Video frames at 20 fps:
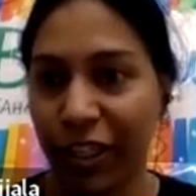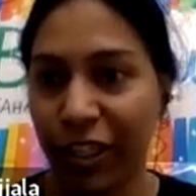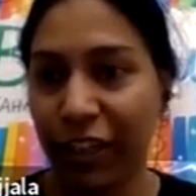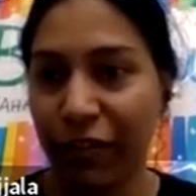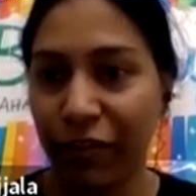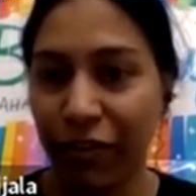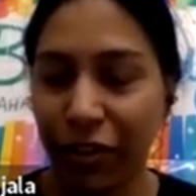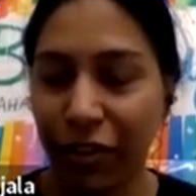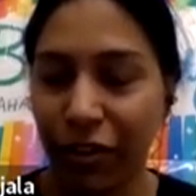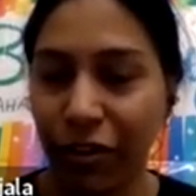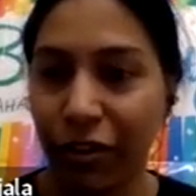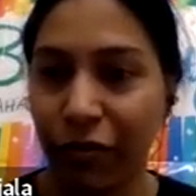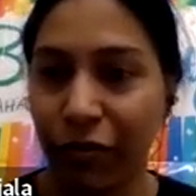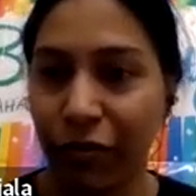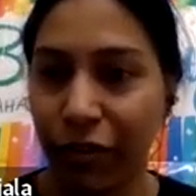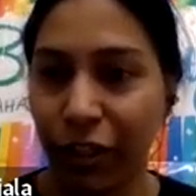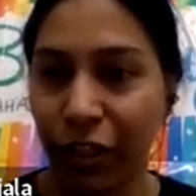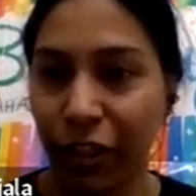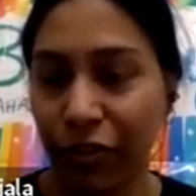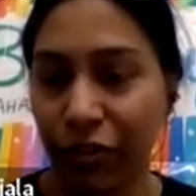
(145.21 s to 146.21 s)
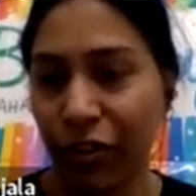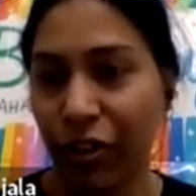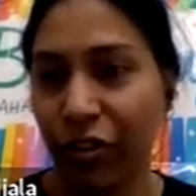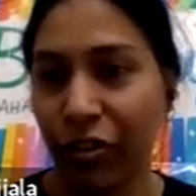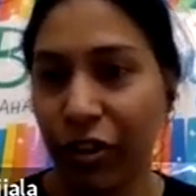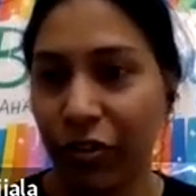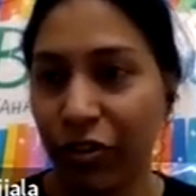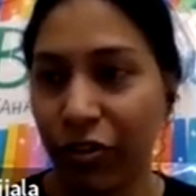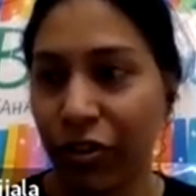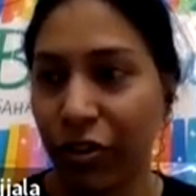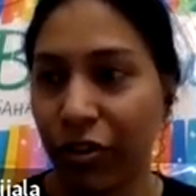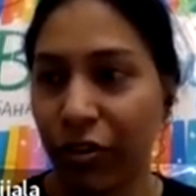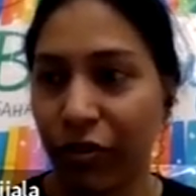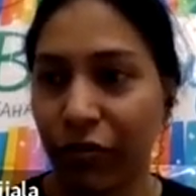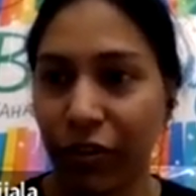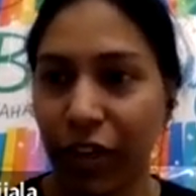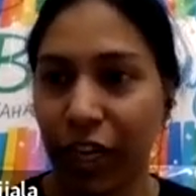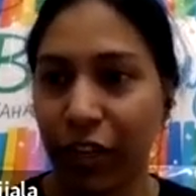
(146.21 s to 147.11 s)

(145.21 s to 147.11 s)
It consisted of, these consisted of